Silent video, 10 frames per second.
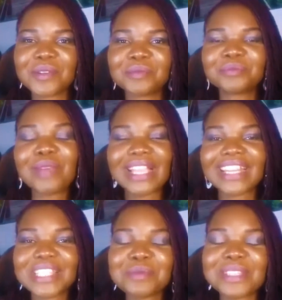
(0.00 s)
my
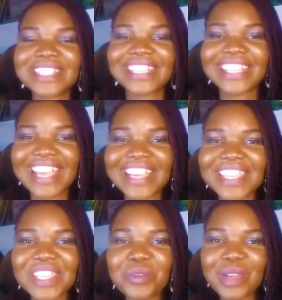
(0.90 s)
classmate and
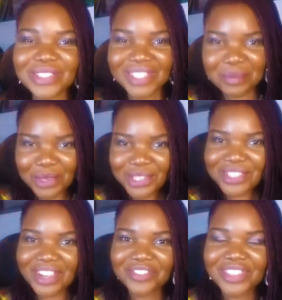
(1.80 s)
I went to the post
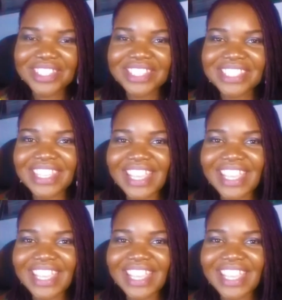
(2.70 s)
office